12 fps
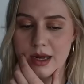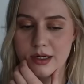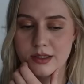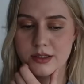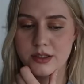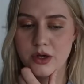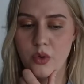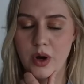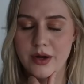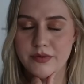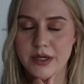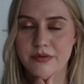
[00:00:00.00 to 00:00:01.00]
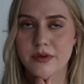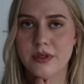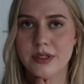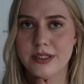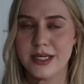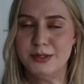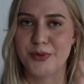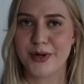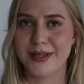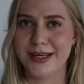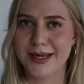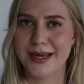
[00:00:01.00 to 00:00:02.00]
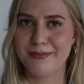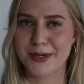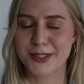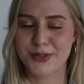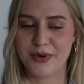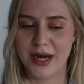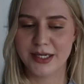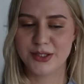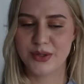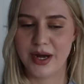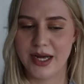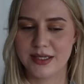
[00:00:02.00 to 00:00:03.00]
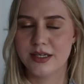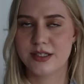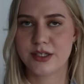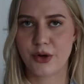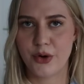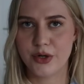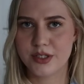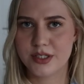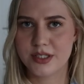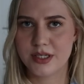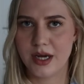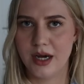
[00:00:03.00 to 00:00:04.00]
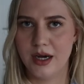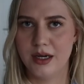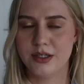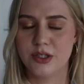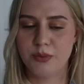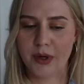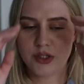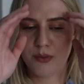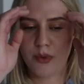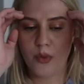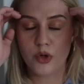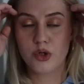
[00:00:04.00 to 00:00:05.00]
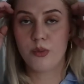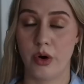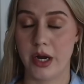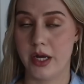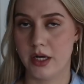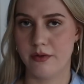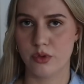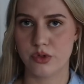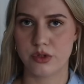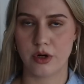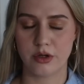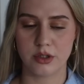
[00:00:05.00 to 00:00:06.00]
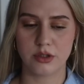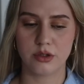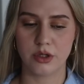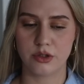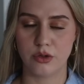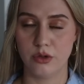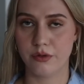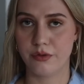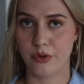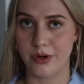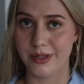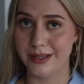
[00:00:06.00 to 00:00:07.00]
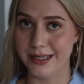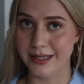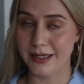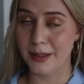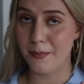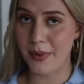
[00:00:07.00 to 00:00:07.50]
and so I've definitely desperately been trying to add skirts to my summer wardrobe, and I've also started to look for linen